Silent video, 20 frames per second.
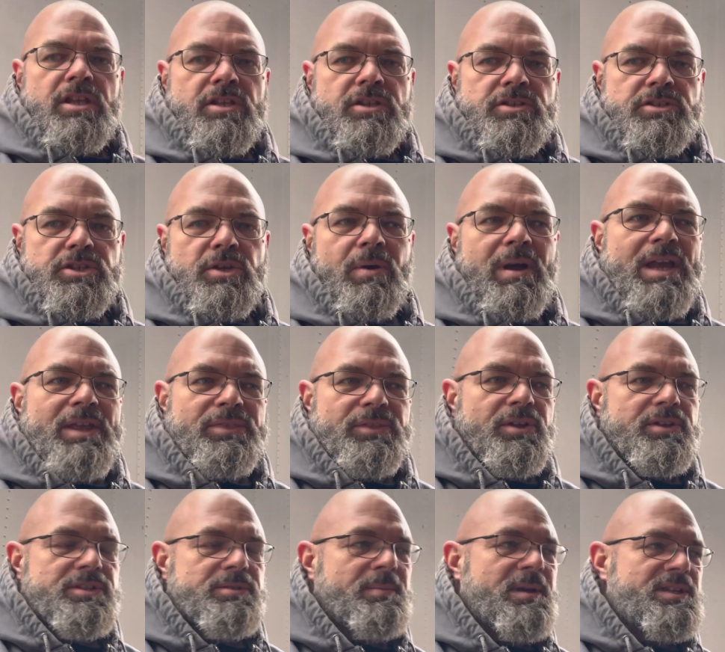So I
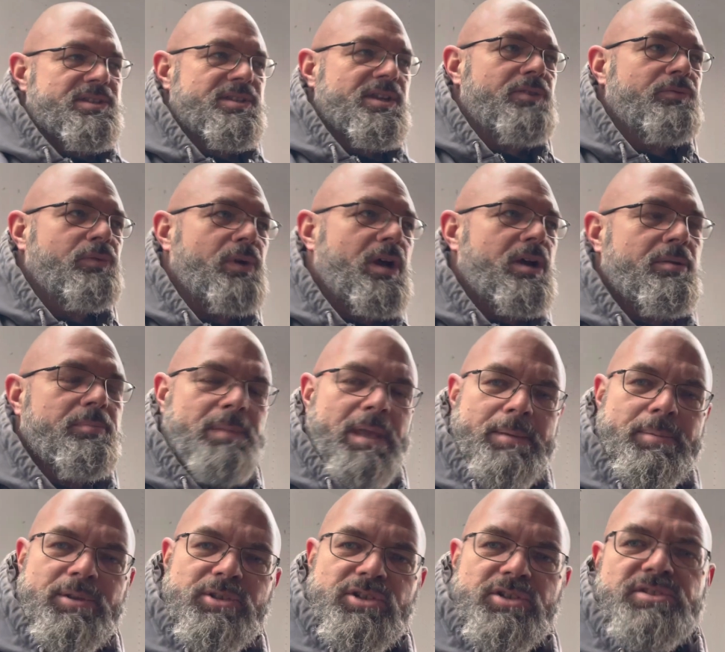thought to myself, well,
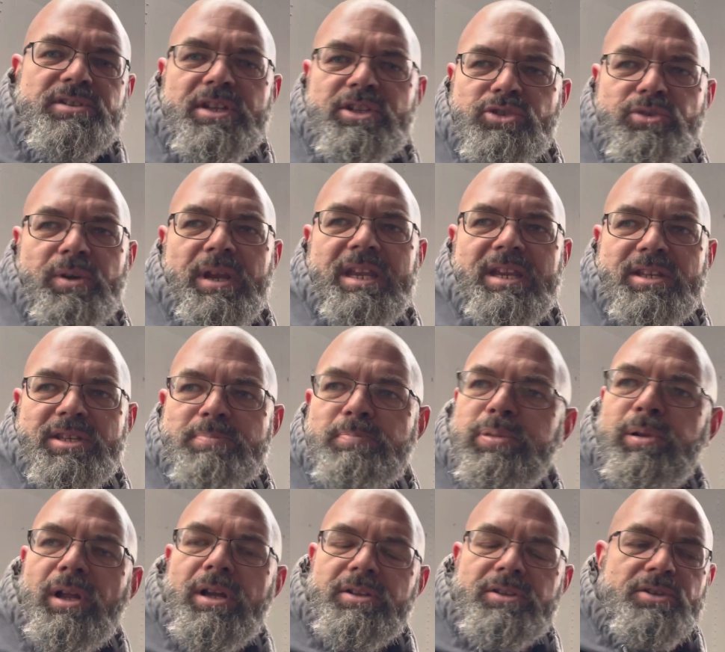maybe just the drain is
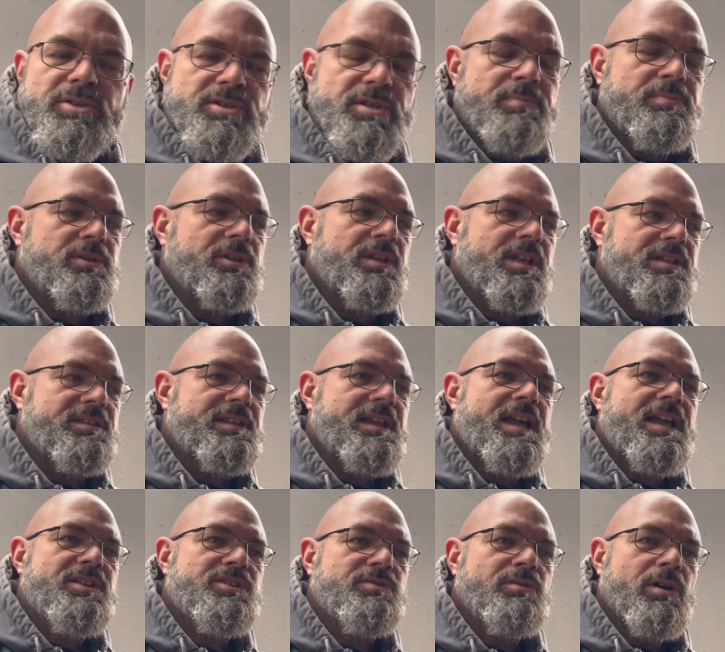plugged or something like
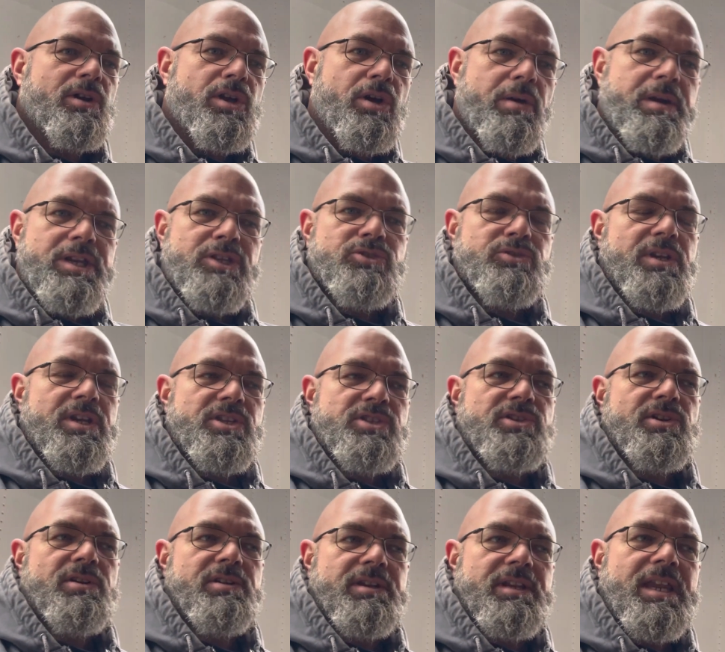that. So I'll go ahead and try to
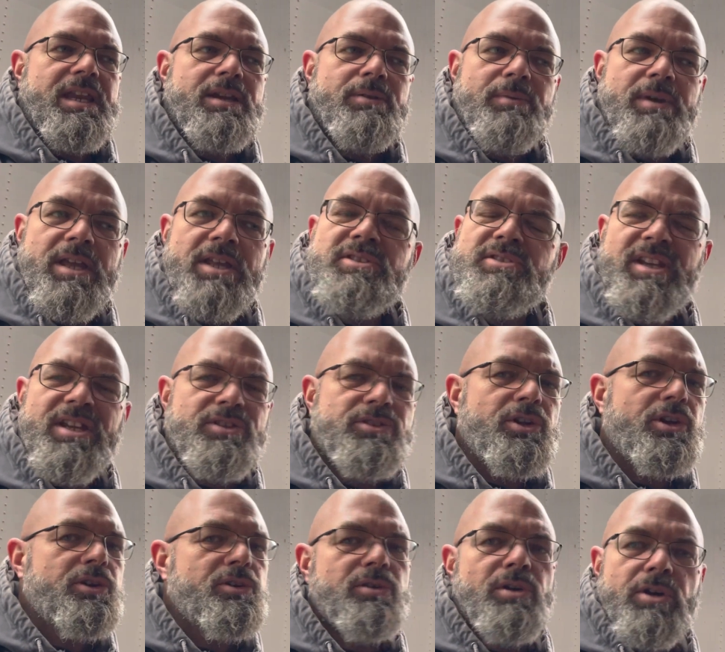start it anyways. And it
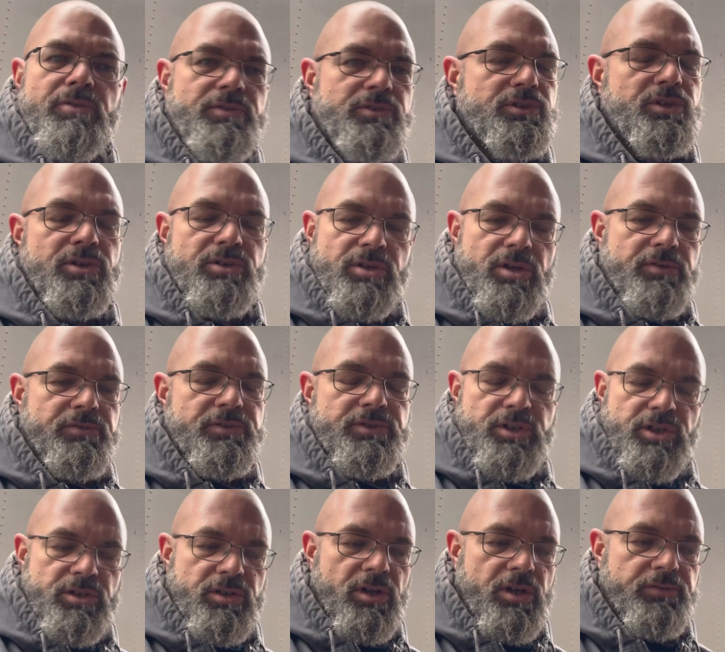turned over and turned over and
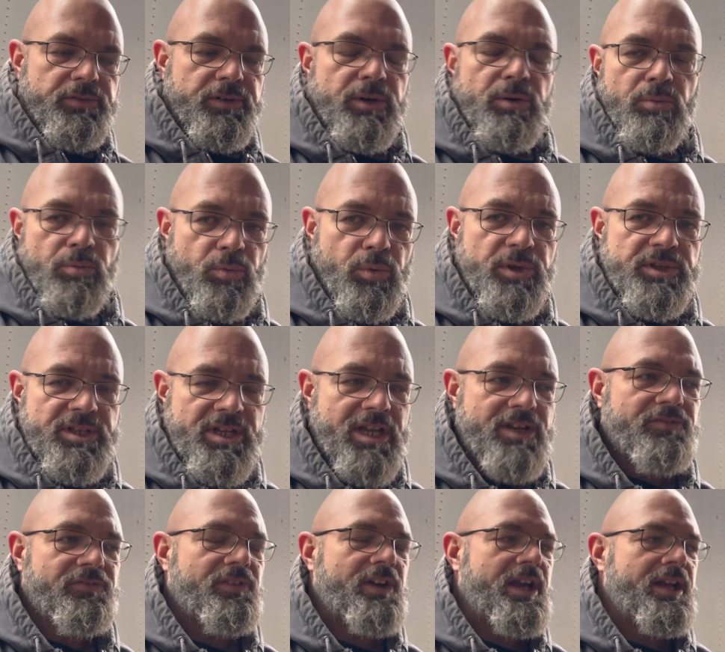turned over, would not
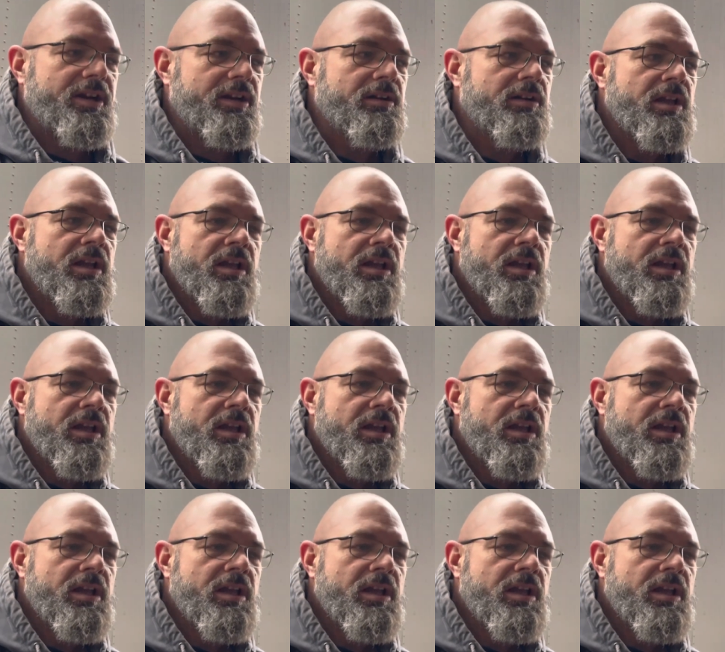fire.